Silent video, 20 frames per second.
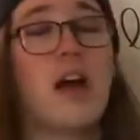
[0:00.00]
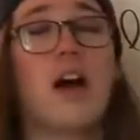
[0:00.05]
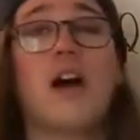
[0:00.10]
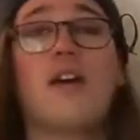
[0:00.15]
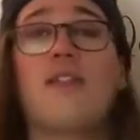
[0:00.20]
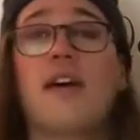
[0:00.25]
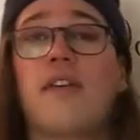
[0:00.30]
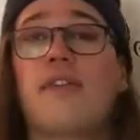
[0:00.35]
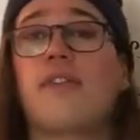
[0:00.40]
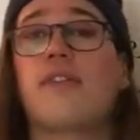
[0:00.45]

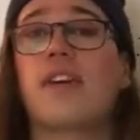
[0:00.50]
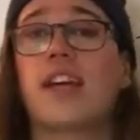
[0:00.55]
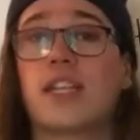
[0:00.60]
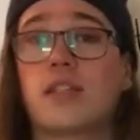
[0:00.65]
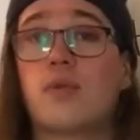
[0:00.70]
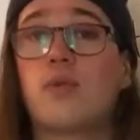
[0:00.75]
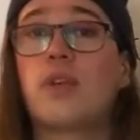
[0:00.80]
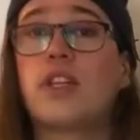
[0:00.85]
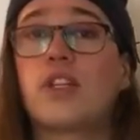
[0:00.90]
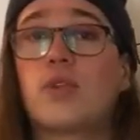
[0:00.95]
of f of
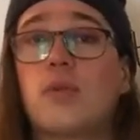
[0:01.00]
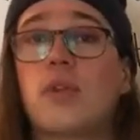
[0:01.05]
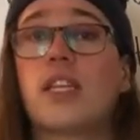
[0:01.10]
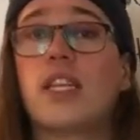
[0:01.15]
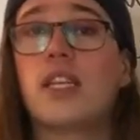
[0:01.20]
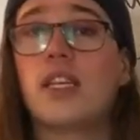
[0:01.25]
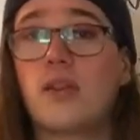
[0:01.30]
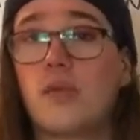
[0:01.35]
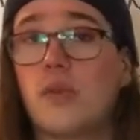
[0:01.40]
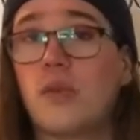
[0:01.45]
x, which
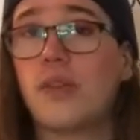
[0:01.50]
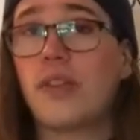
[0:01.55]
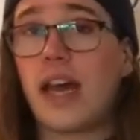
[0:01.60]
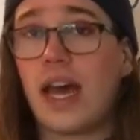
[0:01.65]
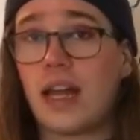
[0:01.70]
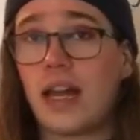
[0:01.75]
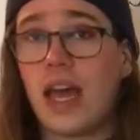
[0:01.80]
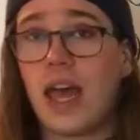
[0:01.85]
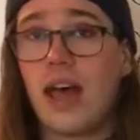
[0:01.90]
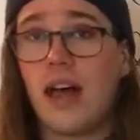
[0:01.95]
would equal
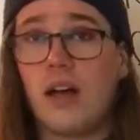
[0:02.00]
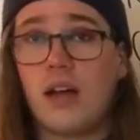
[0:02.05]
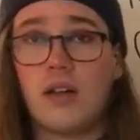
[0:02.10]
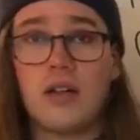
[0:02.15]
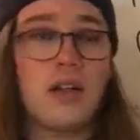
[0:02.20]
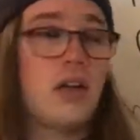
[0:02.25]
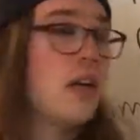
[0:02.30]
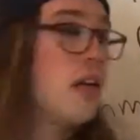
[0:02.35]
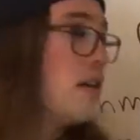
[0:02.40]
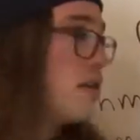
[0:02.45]
that
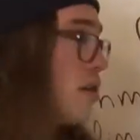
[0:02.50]
L.